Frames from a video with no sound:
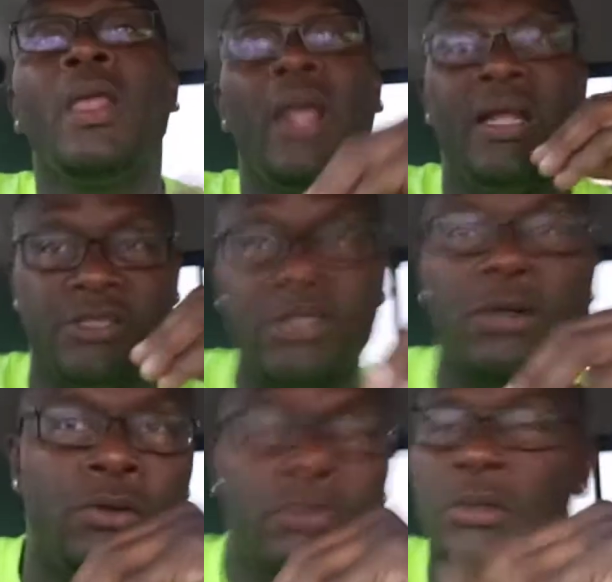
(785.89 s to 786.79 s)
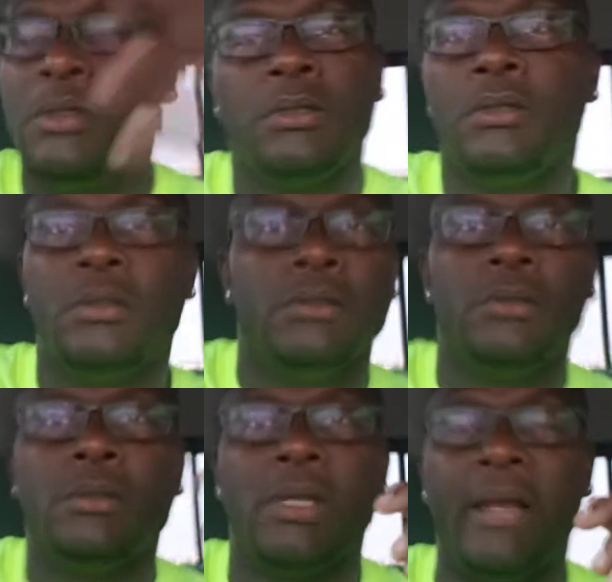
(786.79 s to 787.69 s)
And so
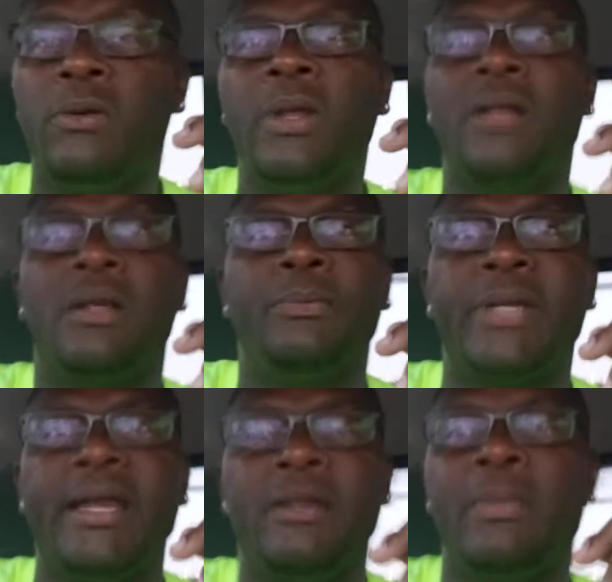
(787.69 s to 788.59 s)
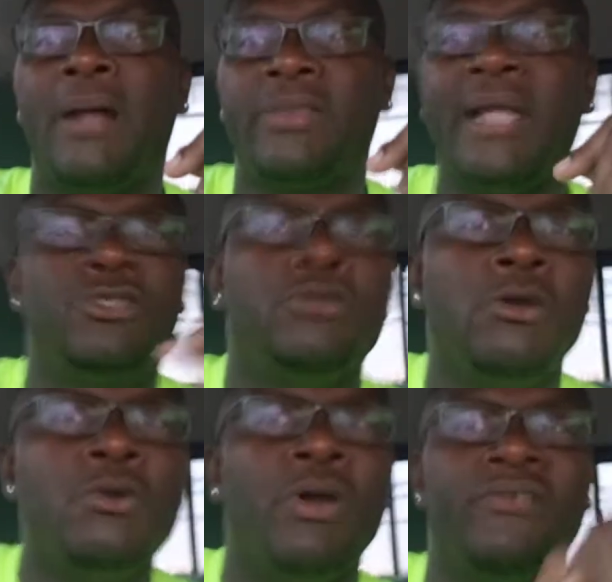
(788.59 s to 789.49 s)
ain't no need in complaining about that. You
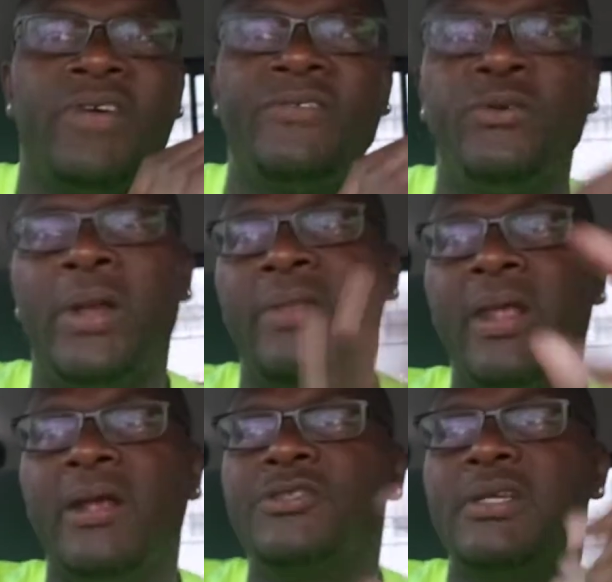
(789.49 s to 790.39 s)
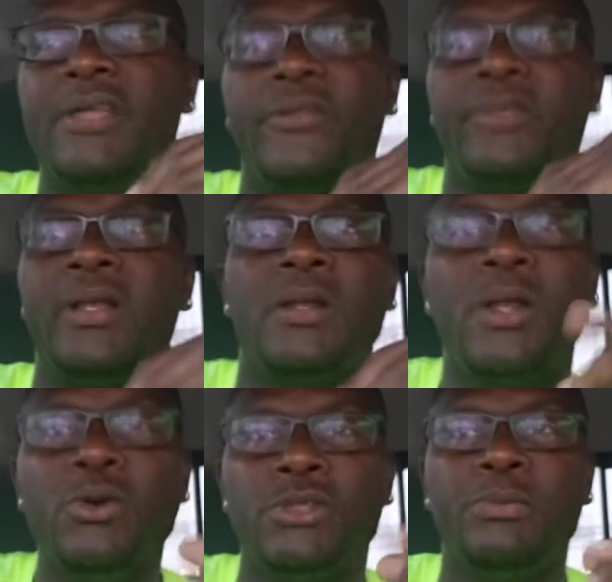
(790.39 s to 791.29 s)
wasn't faithful. And then here's another thing. The
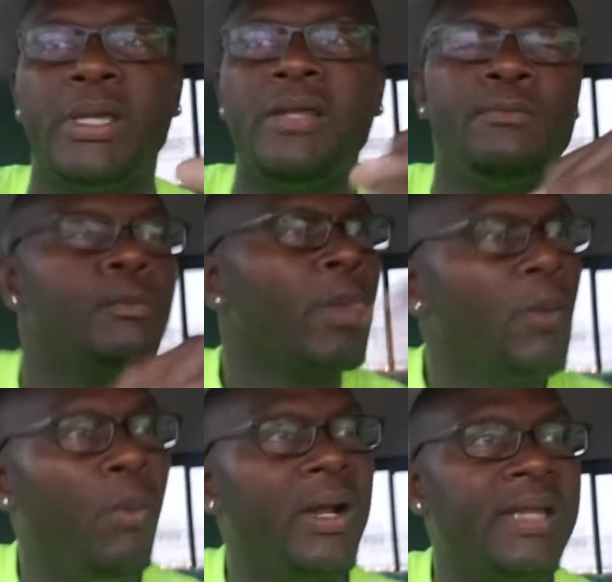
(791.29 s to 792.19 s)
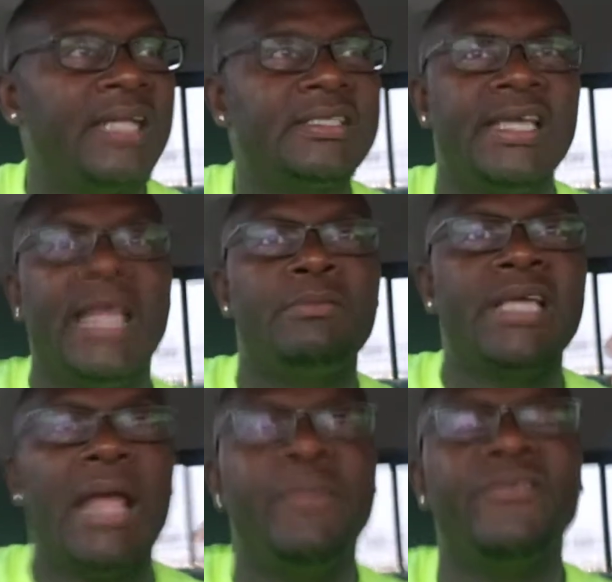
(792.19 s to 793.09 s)
dudes would be wanting that same
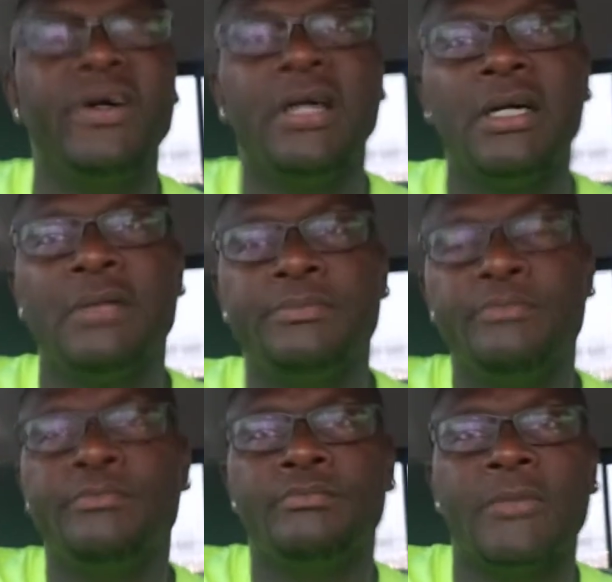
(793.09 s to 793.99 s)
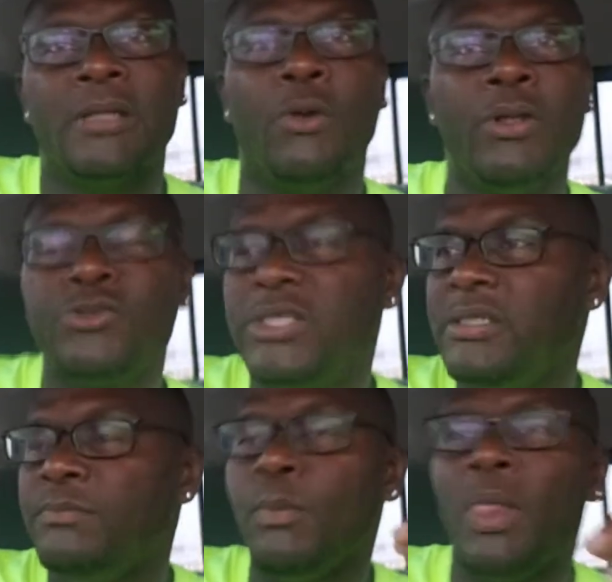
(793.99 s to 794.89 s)
type of
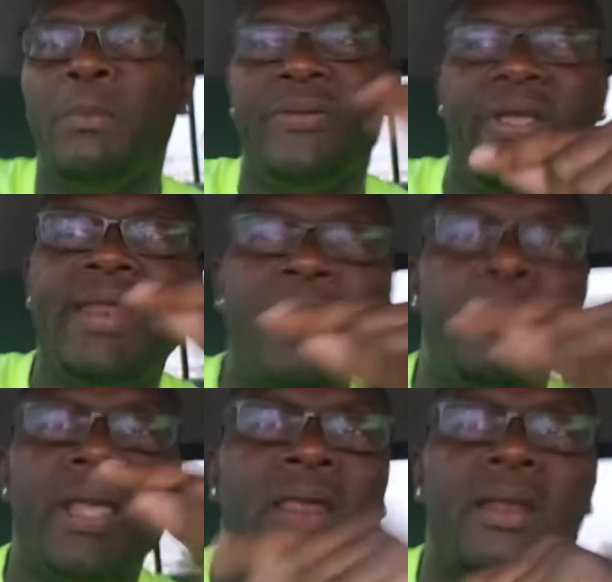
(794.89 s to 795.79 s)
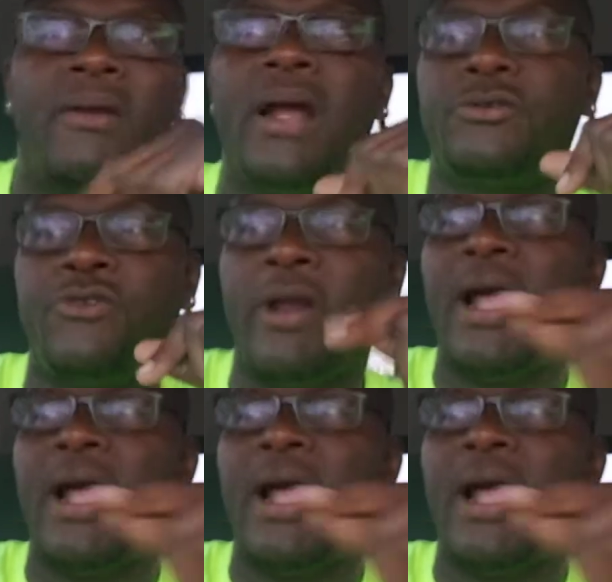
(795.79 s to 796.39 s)
loyalty, but then they be in there trying to